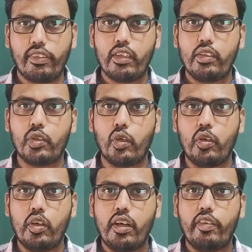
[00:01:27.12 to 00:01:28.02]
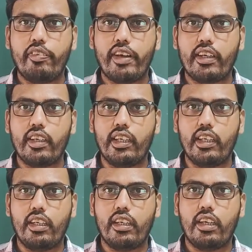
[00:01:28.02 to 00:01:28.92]
So for
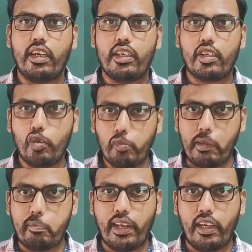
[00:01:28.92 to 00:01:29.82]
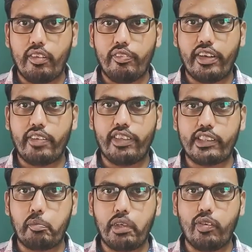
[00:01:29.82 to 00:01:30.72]
you people, for
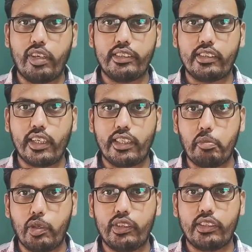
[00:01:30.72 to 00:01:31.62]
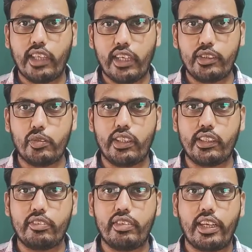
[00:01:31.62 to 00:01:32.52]
first PU and second PUC science
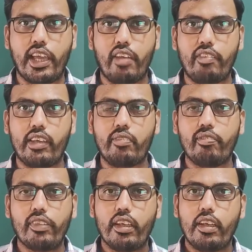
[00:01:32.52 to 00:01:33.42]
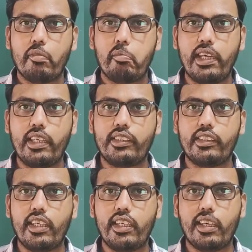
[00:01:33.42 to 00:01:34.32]
students, we are having
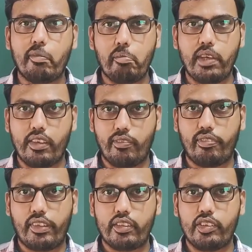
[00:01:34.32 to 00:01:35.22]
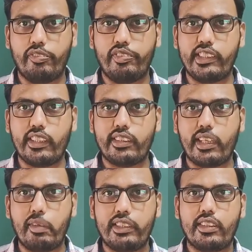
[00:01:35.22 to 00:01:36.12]
PCMB. So physics,
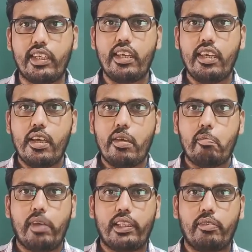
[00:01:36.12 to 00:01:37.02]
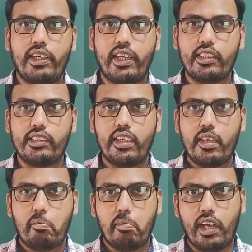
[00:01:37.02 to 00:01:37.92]
chemistry, mathematics,
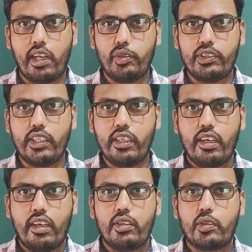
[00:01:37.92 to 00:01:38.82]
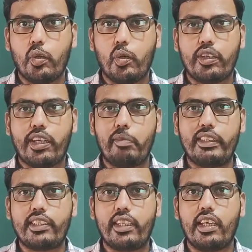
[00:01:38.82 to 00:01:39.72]
biology. So
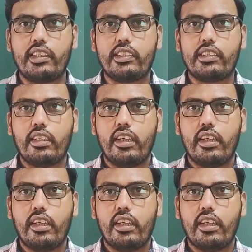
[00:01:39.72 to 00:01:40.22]
chemistry is